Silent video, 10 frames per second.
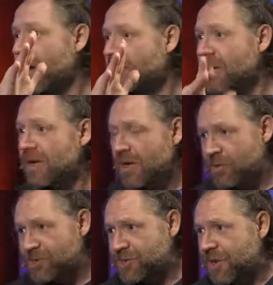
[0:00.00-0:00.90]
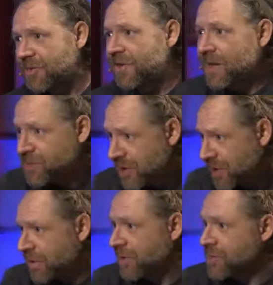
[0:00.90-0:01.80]
out, which is another fascinating
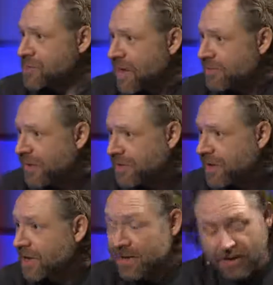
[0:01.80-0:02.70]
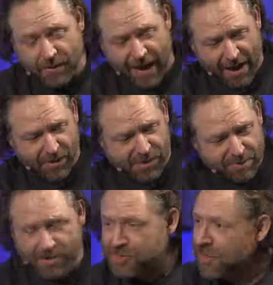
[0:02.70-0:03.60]
thing about these life after death. You know, how does
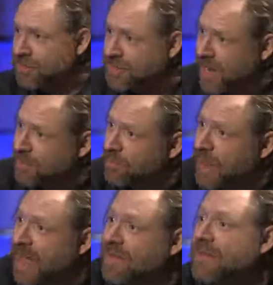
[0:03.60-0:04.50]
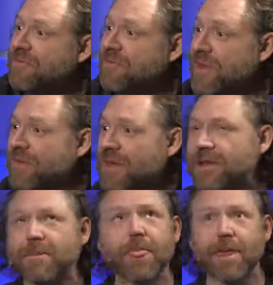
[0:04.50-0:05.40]
the person on the table have a
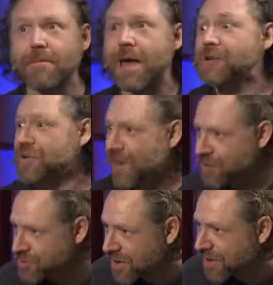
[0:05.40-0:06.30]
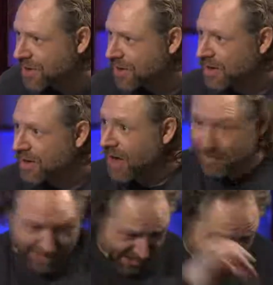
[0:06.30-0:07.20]
vivid imagination
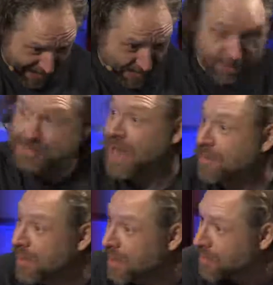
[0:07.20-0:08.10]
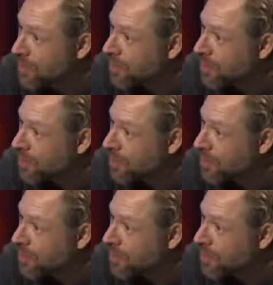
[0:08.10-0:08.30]
of exactly what's happening in the